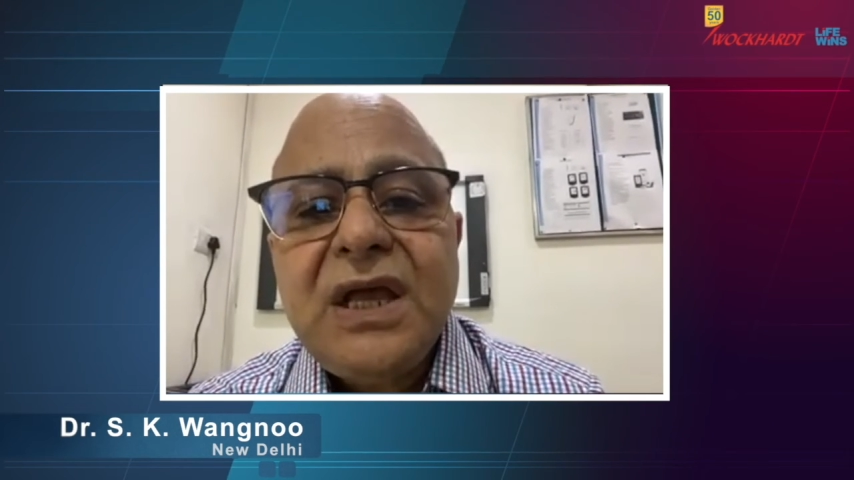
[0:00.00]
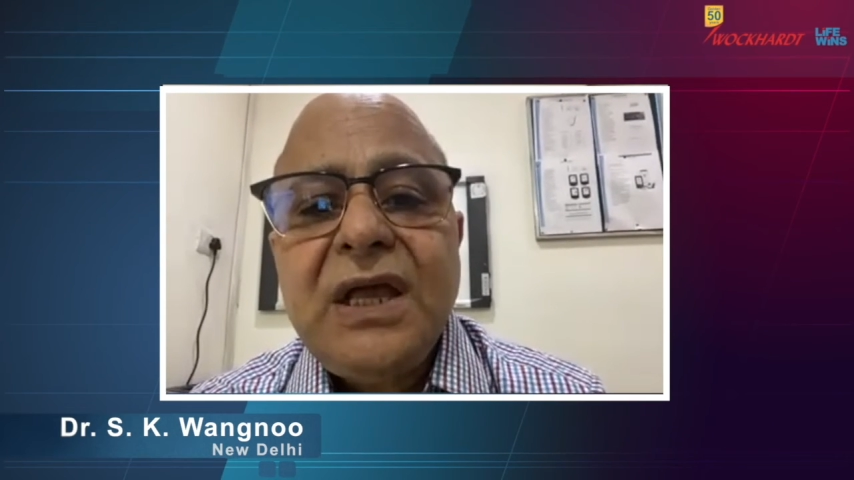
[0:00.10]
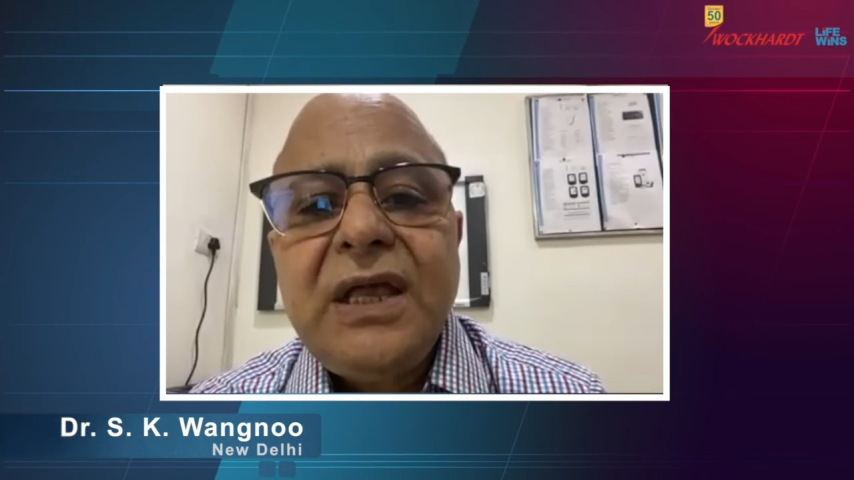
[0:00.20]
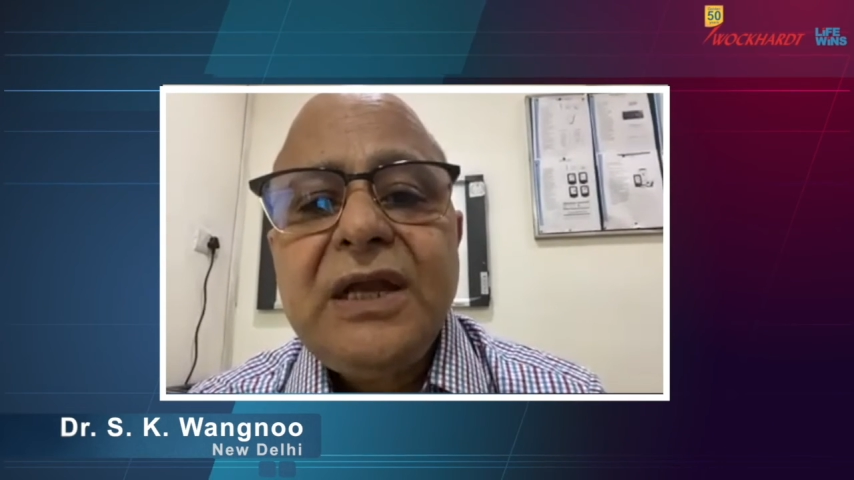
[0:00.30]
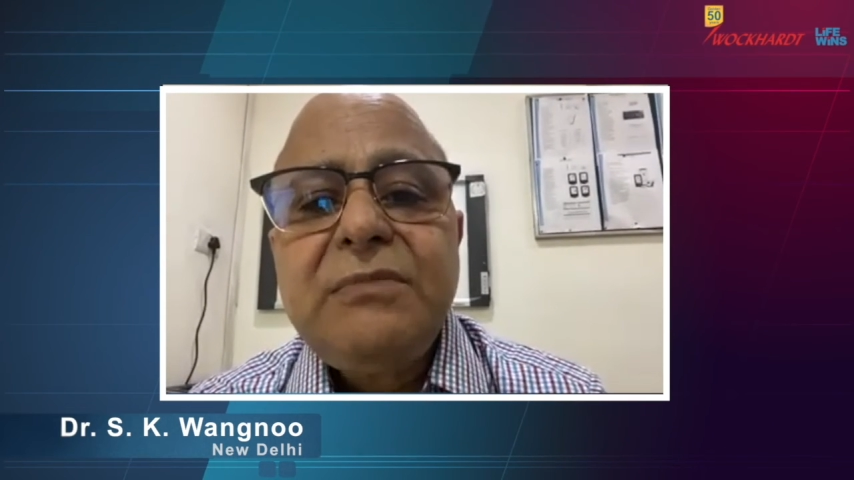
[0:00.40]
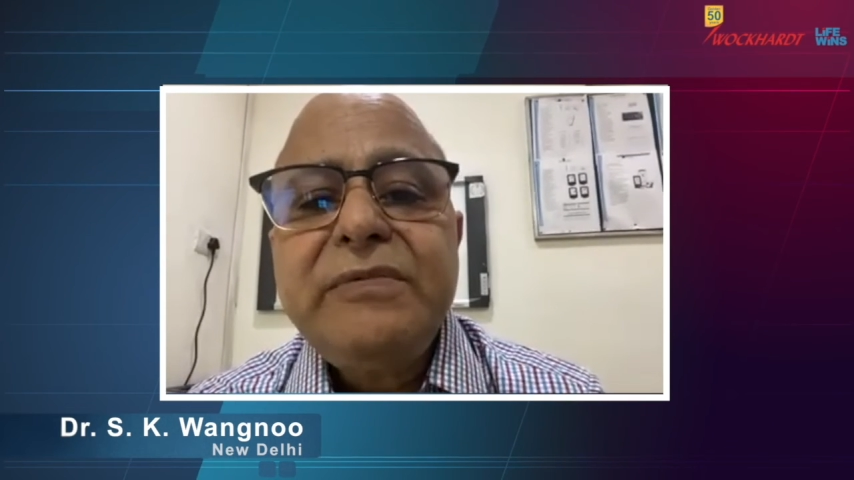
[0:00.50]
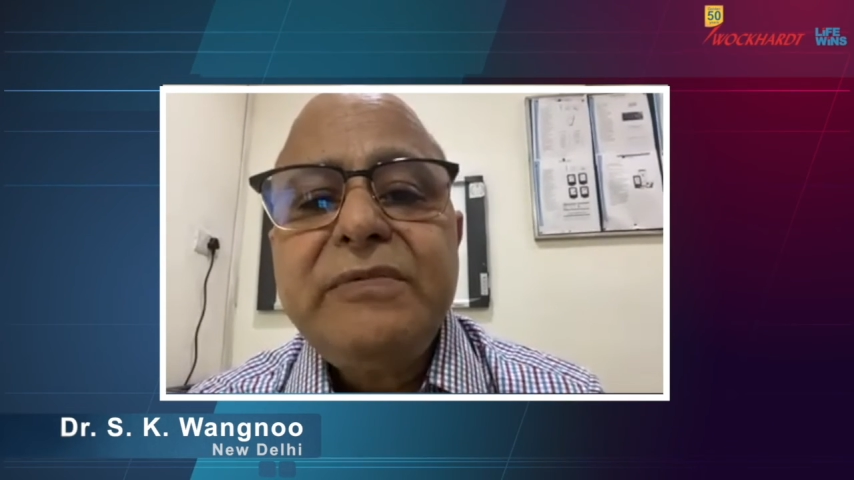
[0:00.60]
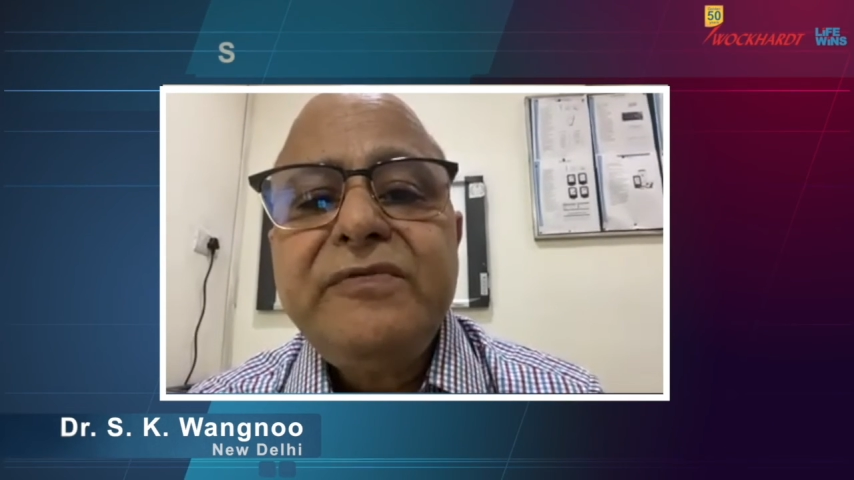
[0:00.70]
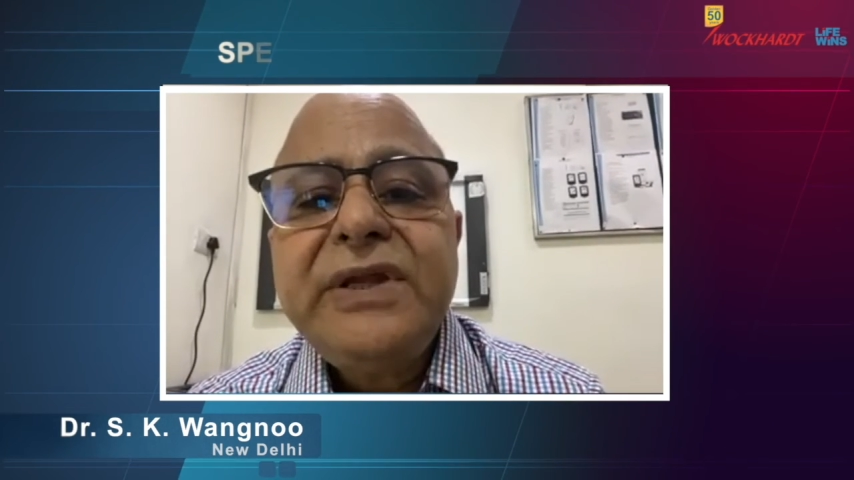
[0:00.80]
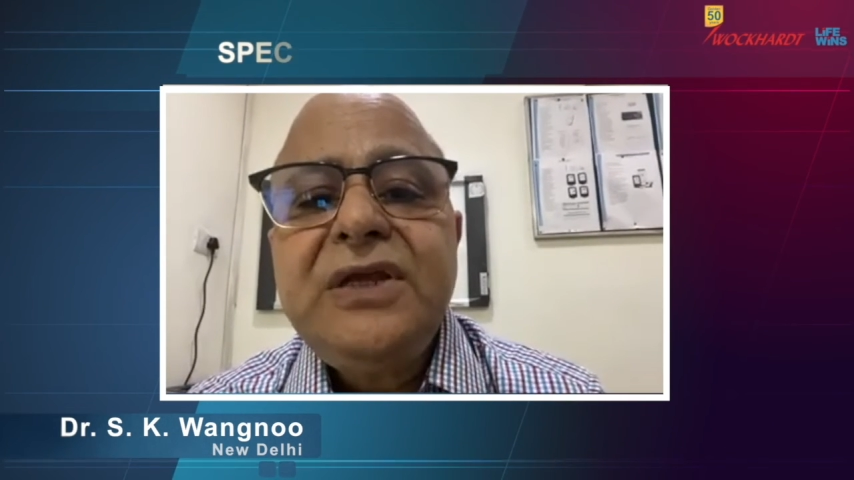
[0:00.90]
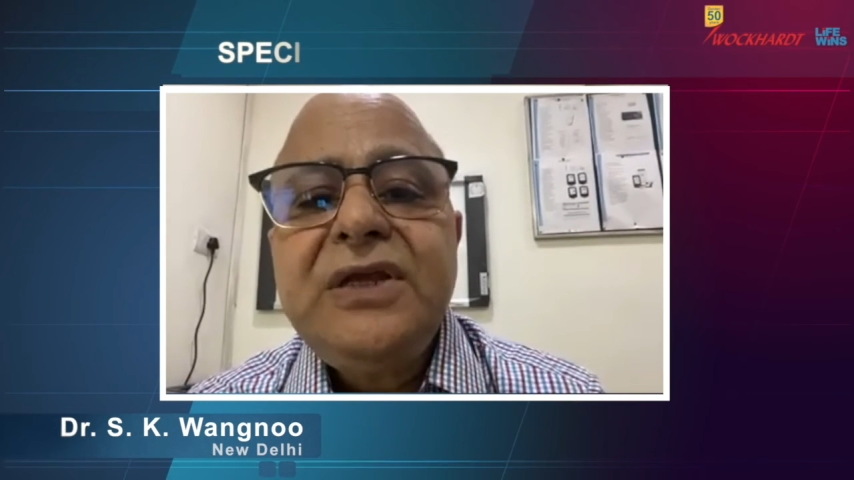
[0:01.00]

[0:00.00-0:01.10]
And it will be very